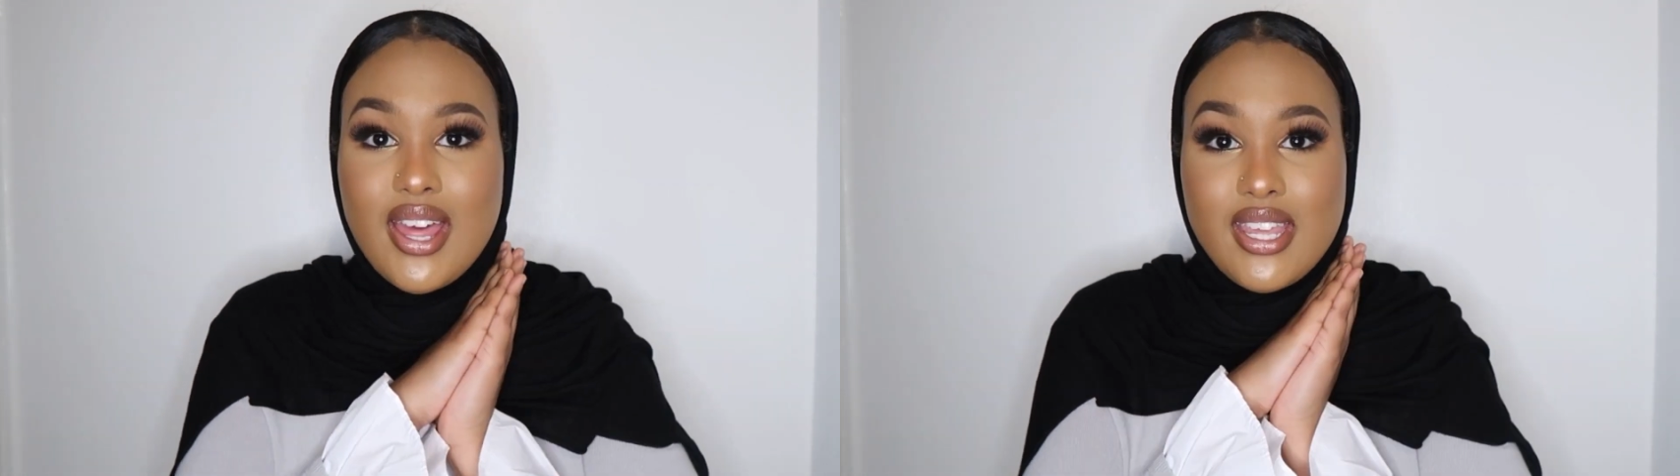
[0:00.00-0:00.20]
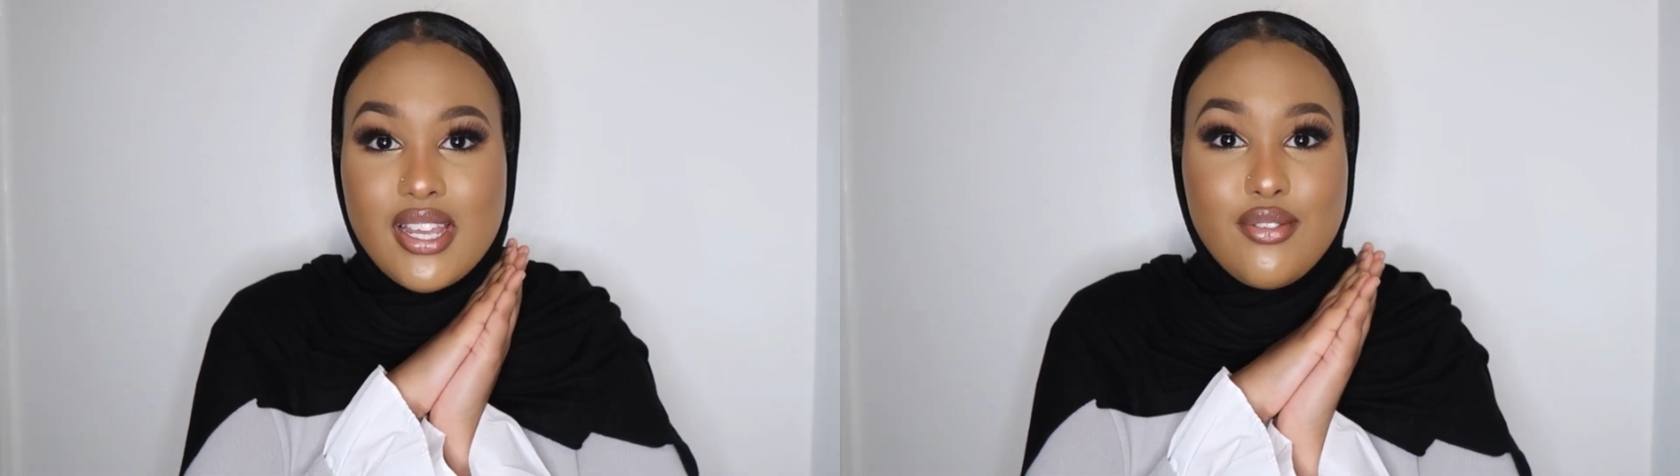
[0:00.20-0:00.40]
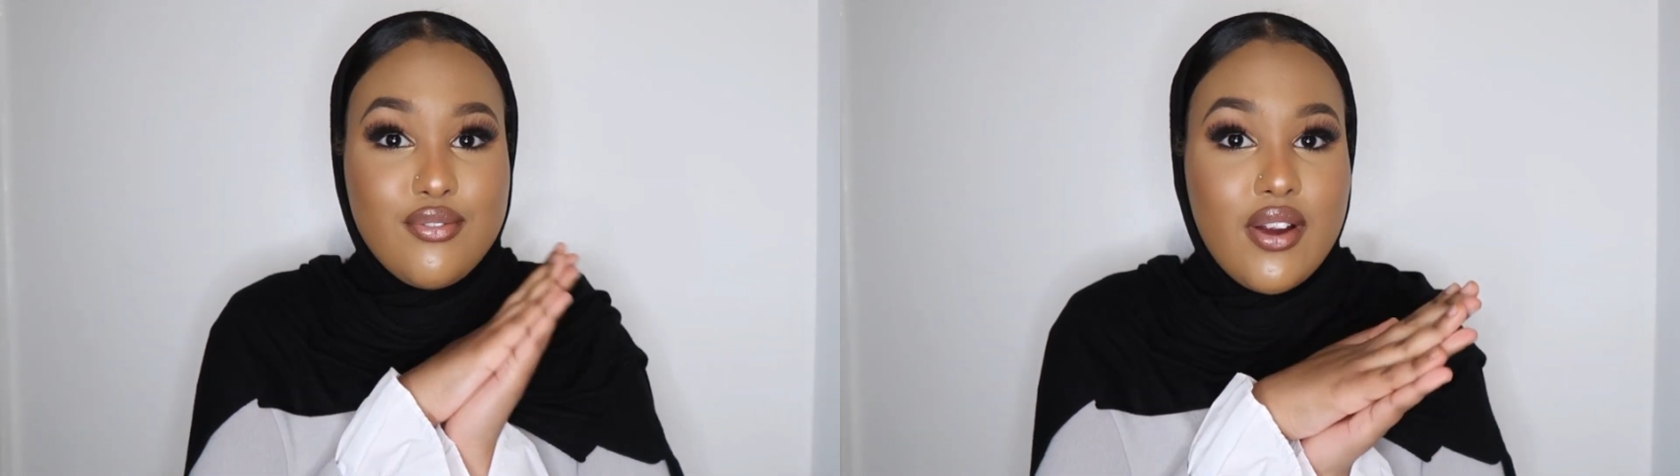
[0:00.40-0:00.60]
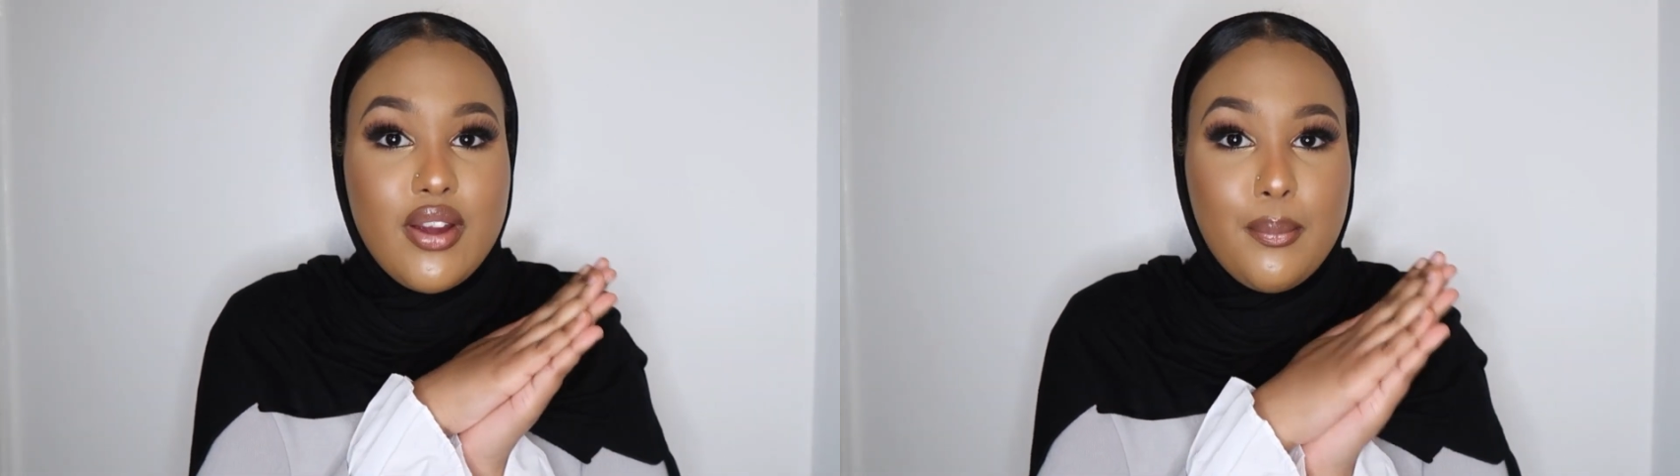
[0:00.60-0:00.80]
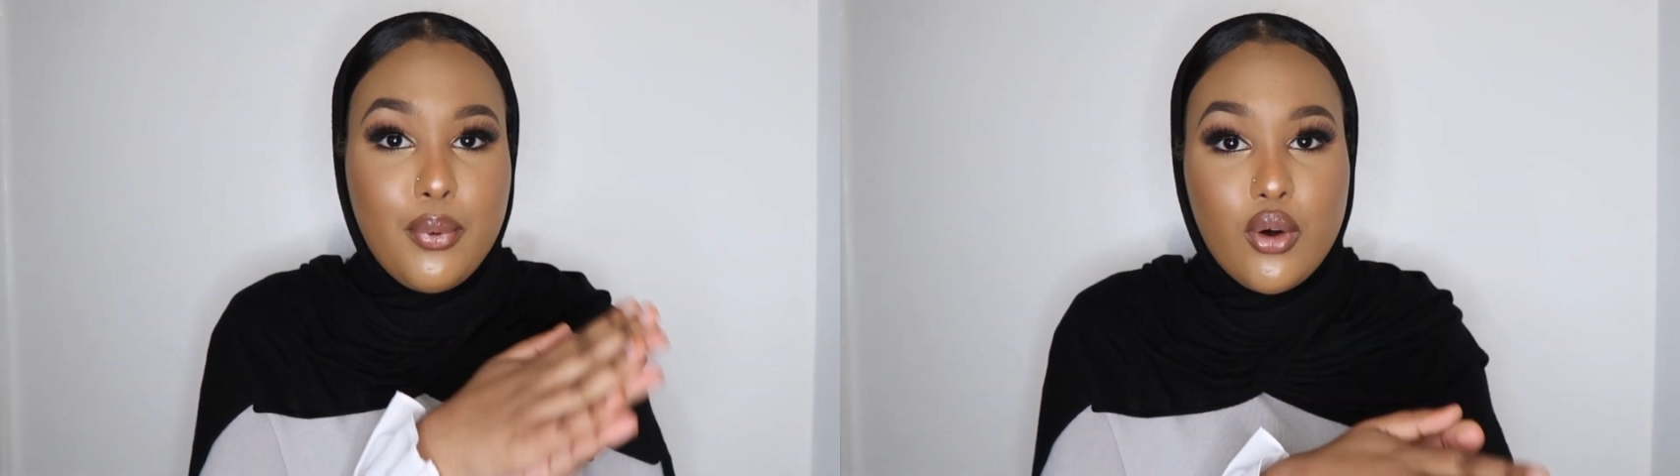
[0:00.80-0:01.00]
I think it's
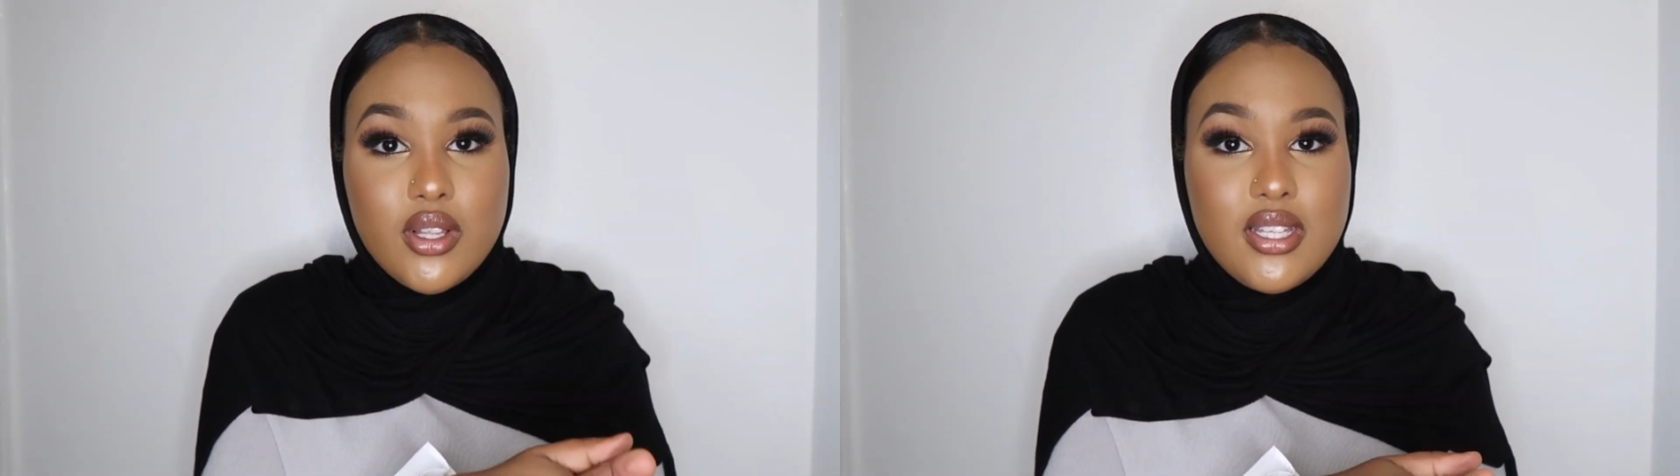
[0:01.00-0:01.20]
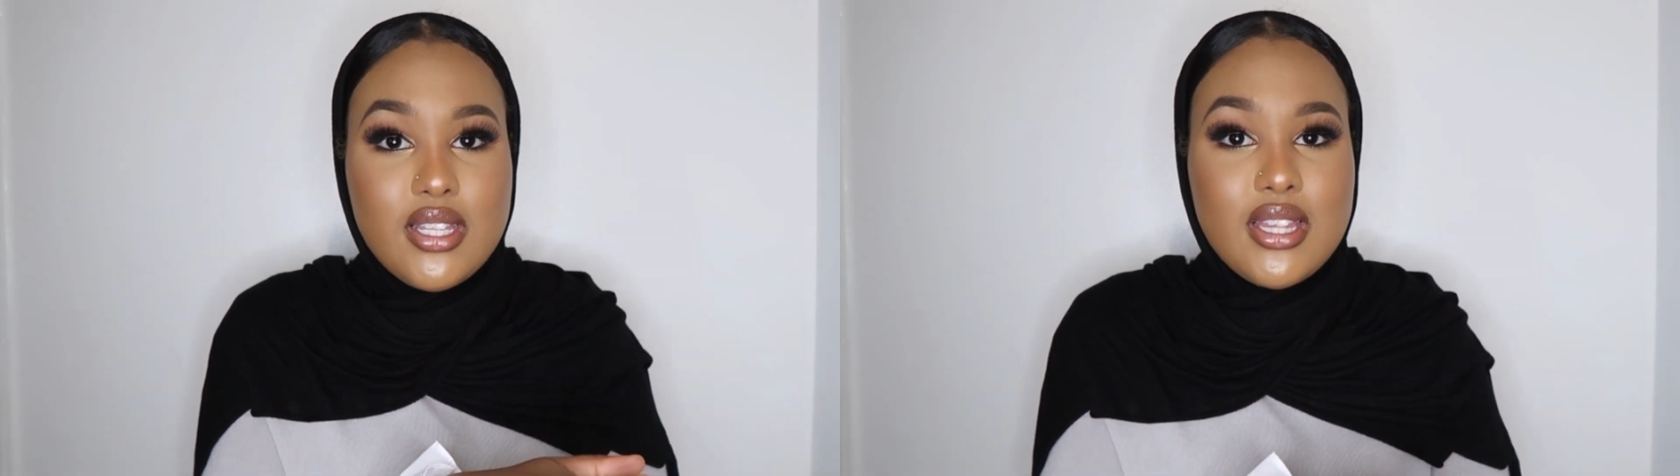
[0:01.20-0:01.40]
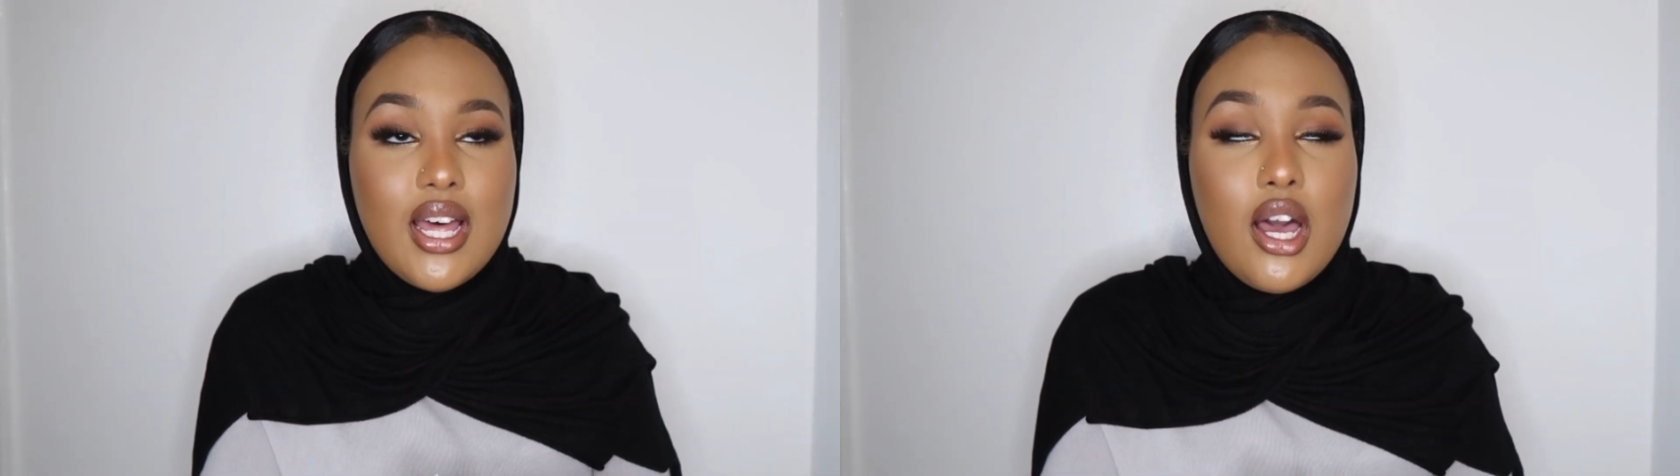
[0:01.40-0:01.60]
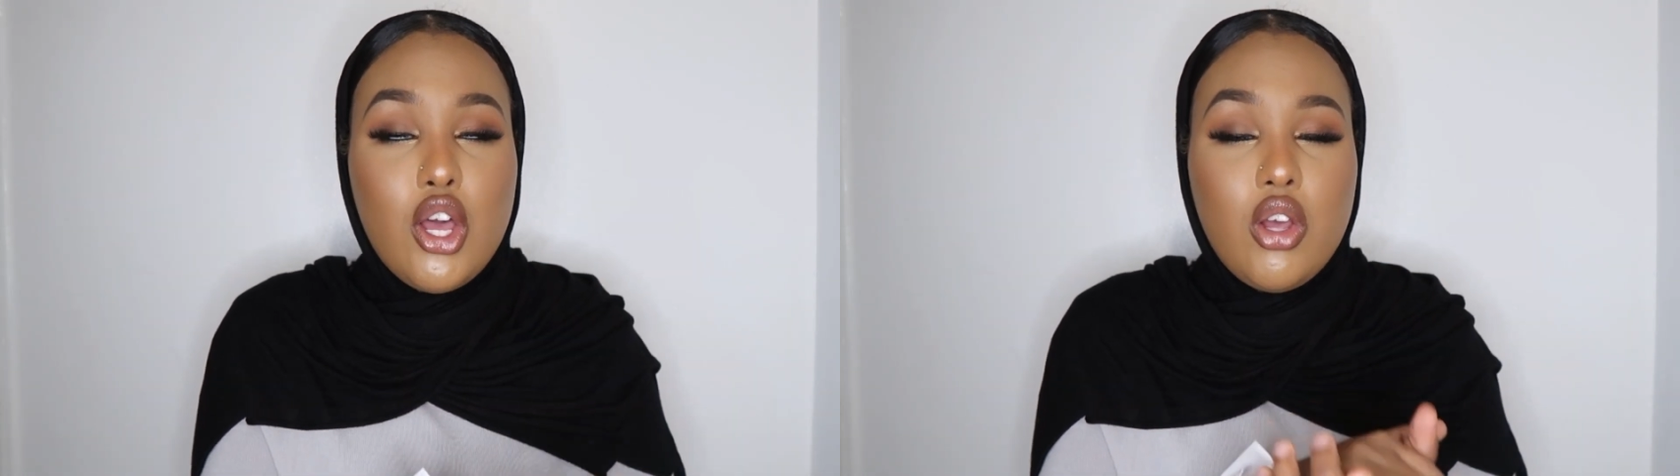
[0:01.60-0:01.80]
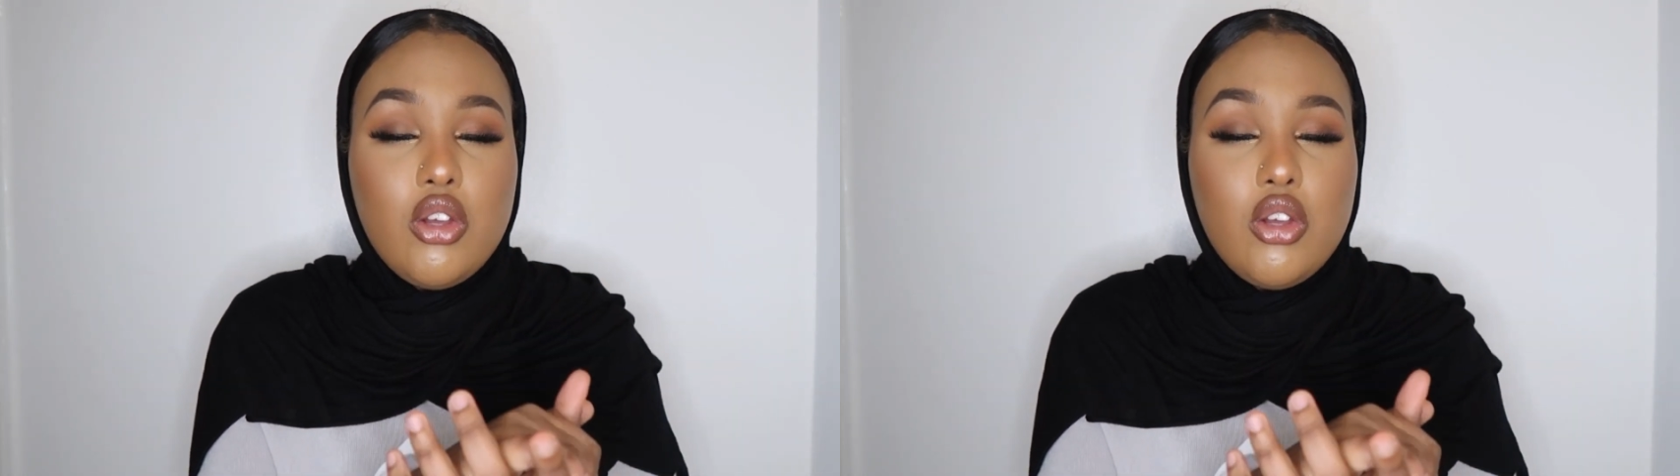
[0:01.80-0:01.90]
very important that